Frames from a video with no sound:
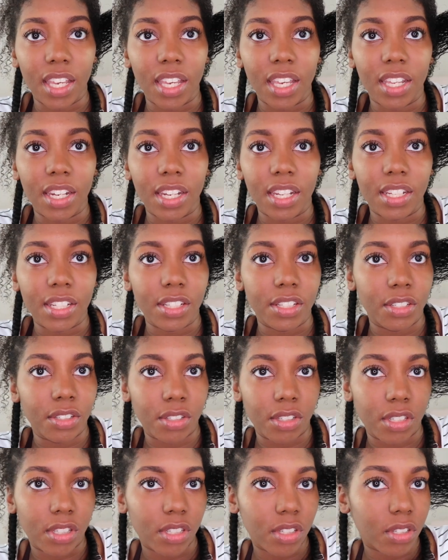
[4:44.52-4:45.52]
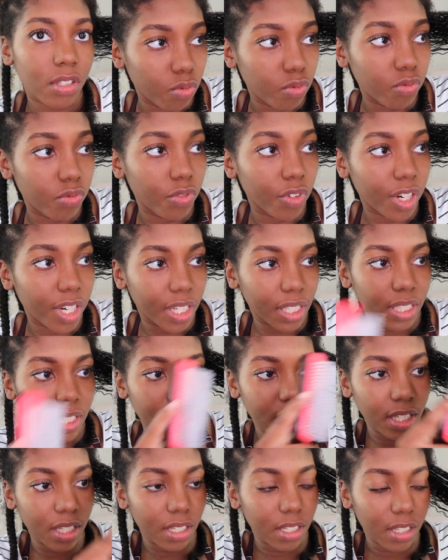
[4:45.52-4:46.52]
it is
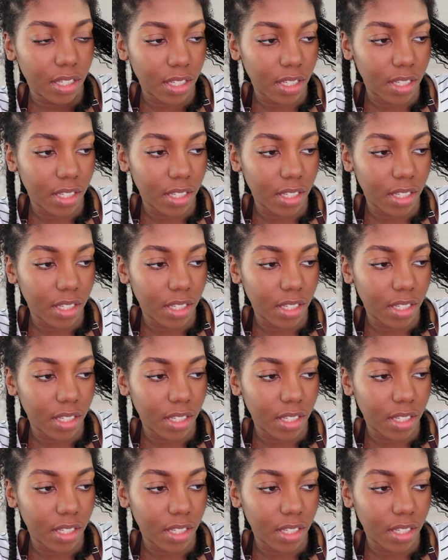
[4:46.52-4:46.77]
really